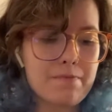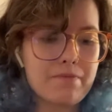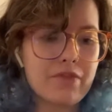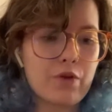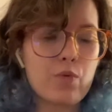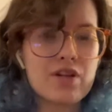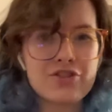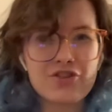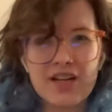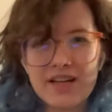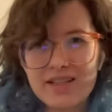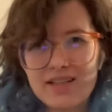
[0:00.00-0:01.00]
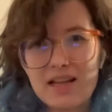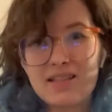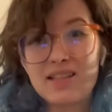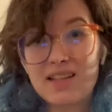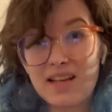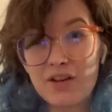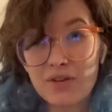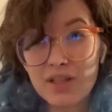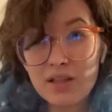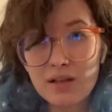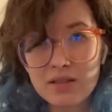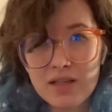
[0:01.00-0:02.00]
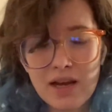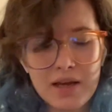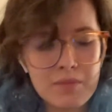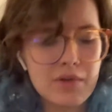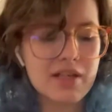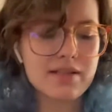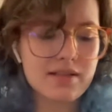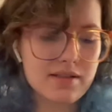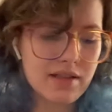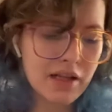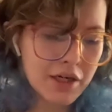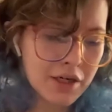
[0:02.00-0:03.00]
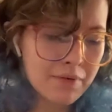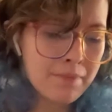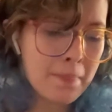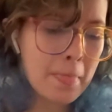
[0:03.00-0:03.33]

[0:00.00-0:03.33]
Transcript: 1 strand tends to take a really long time because it's thinner,